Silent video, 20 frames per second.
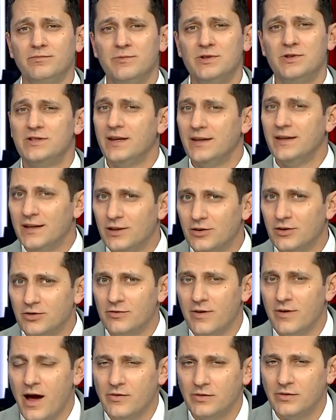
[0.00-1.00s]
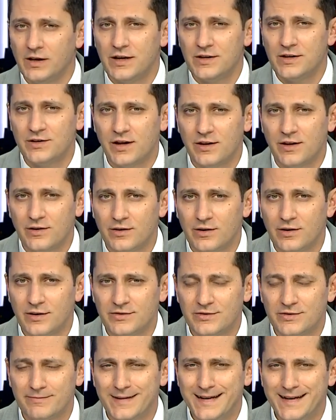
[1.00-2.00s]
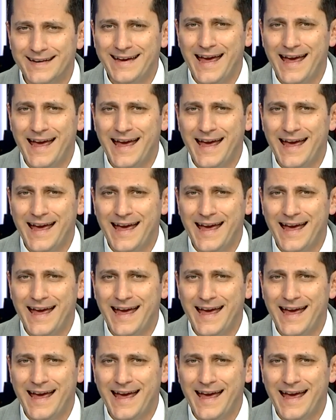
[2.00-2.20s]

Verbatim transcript: we suddenly looked around at each other as some